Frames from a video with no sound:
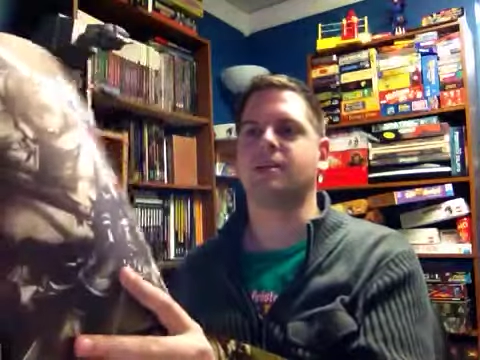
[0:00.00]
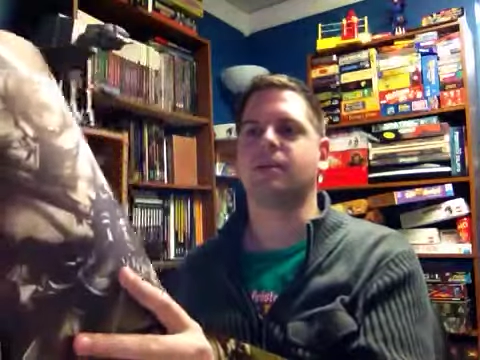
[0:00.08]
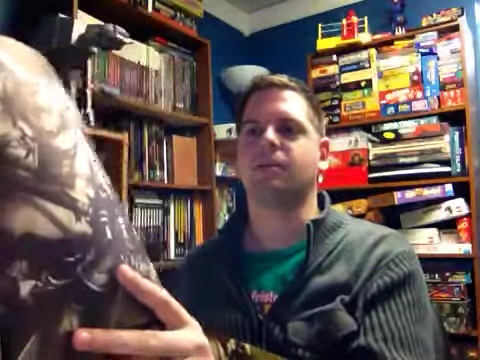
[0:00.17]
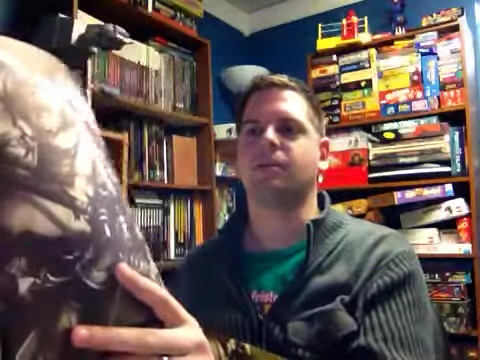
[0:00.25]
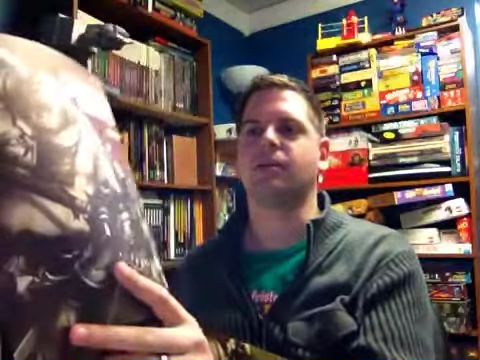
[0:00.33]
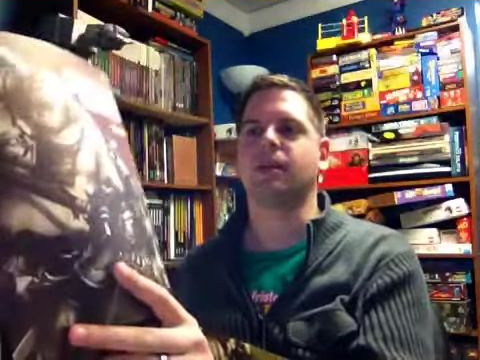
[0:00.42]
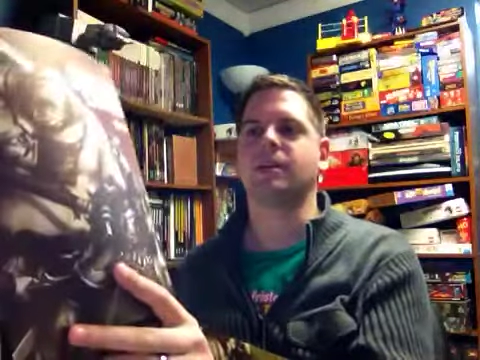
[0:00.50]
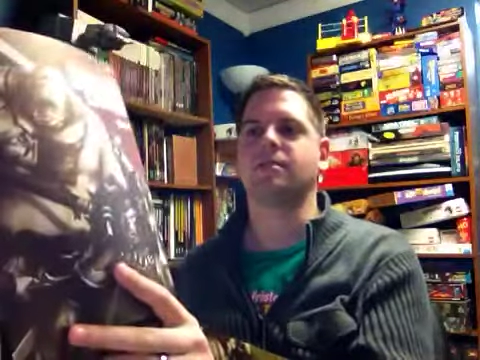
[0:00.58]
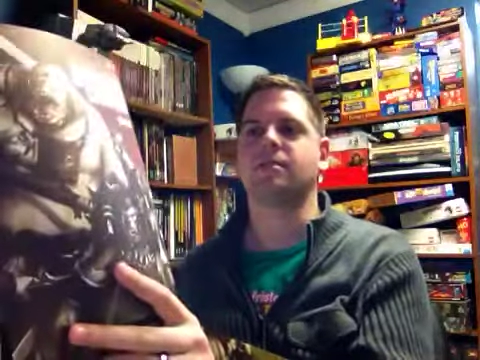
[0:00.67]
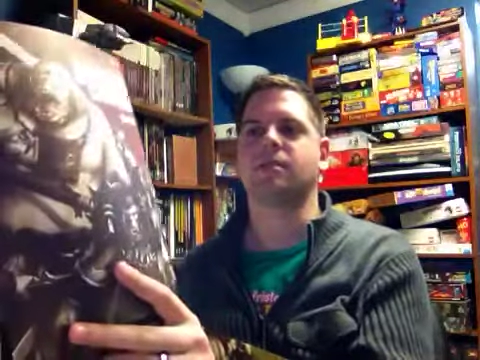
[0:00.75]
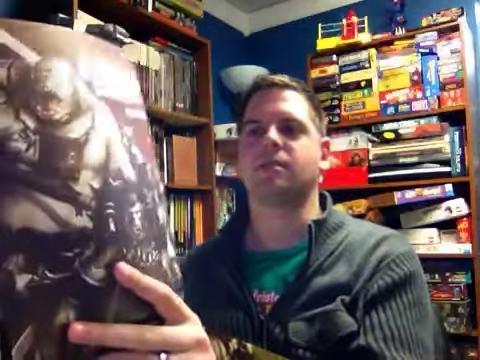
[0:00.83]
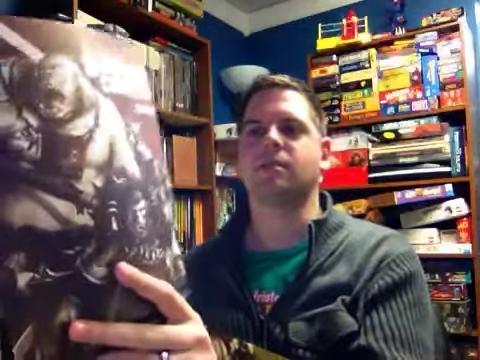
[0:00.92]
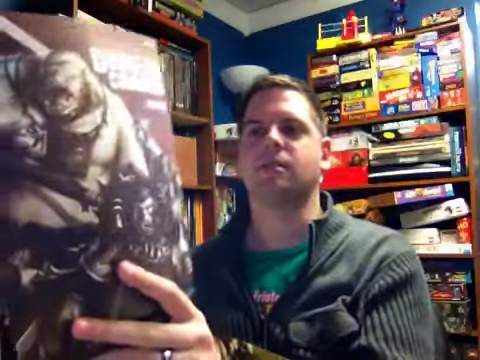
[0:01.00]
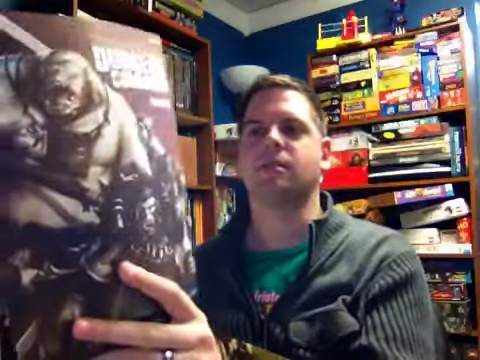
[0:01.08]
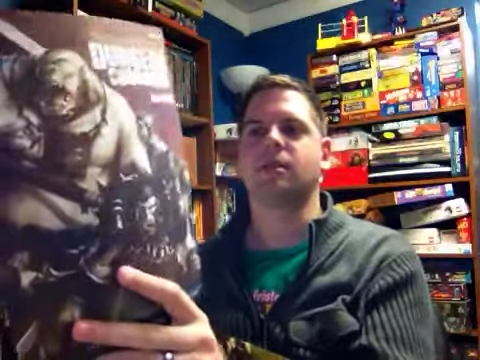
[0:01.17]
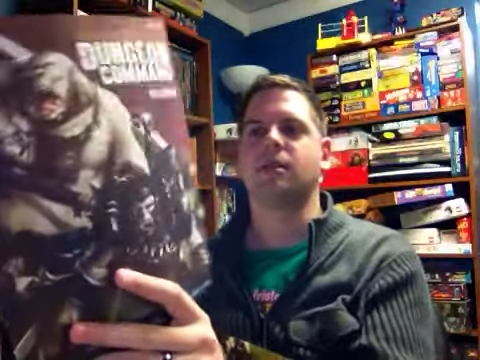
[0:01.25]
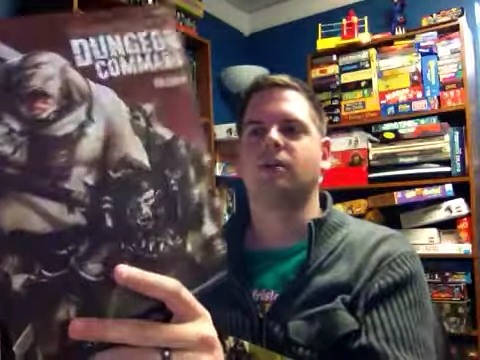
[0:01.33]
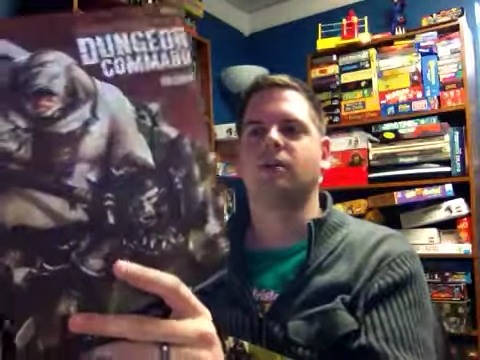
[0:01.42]
that were released
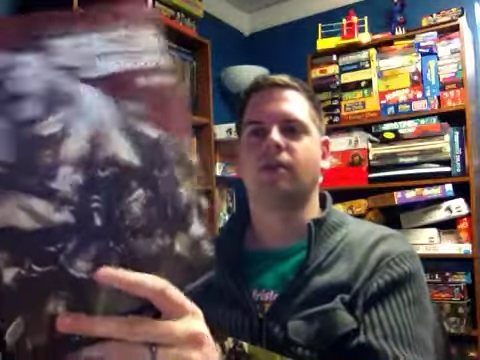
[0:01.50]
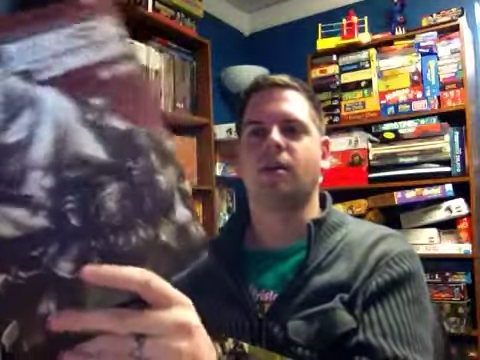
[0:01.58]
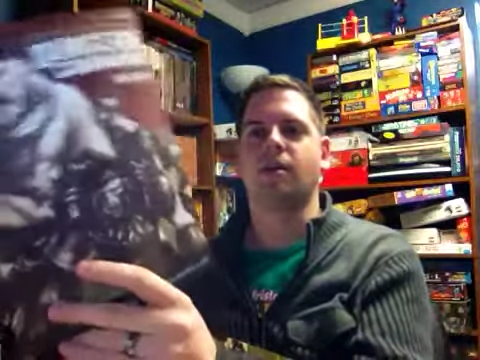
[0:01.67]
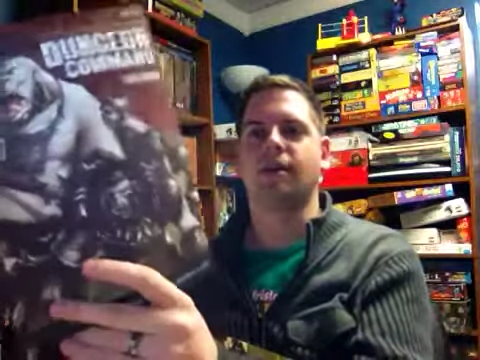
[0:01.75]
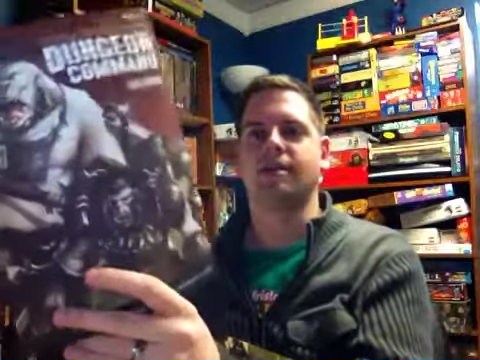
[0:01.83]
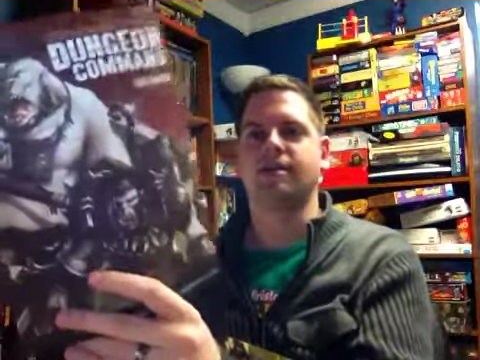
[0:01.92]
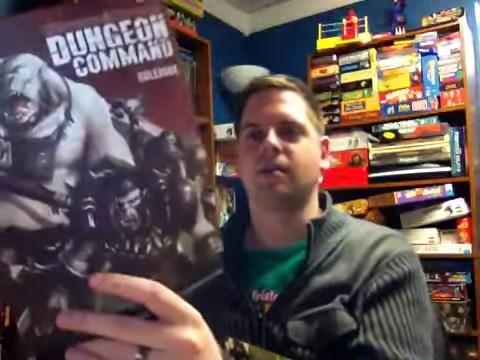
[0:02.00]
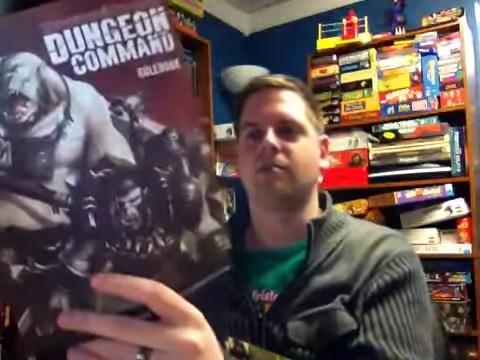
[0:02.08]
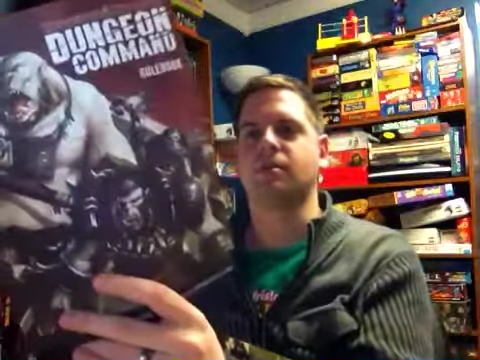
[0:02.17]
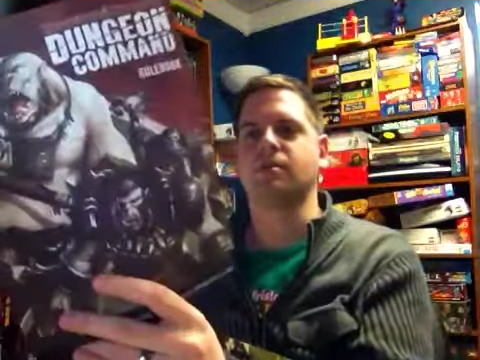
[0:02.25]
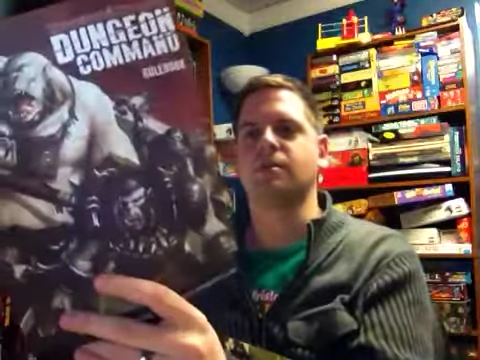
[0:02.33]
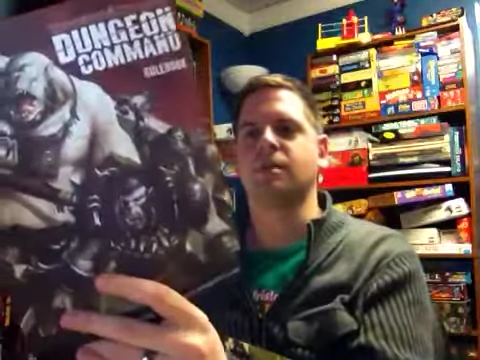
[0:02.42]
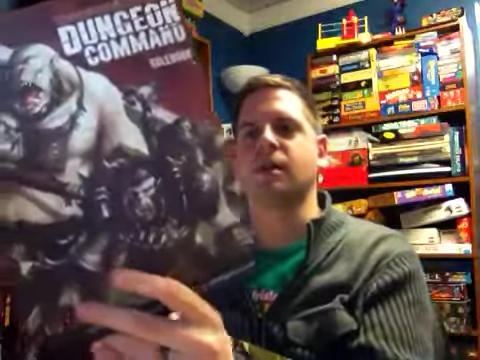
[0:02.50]
for all the examples.